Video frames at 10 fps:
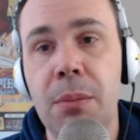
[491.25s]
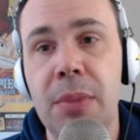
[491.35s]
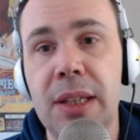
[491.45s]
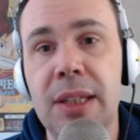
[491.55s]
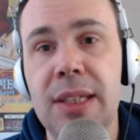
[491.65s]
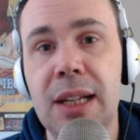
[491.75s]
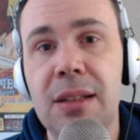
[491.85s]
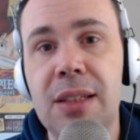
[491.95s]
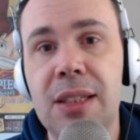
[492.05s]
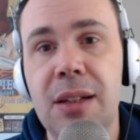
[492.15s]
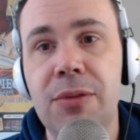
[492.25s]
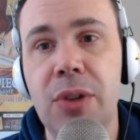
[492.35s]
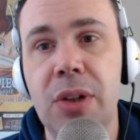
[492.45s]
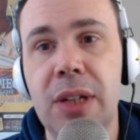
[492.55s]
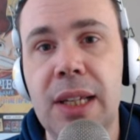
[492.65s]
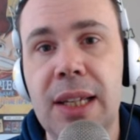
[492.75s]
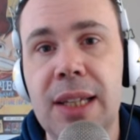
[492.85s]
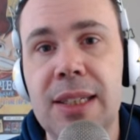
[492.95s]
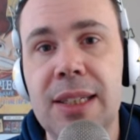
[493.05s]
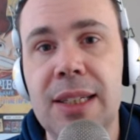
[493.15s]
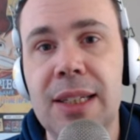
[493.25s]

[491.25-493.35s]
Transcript: But the deck list that I've got, it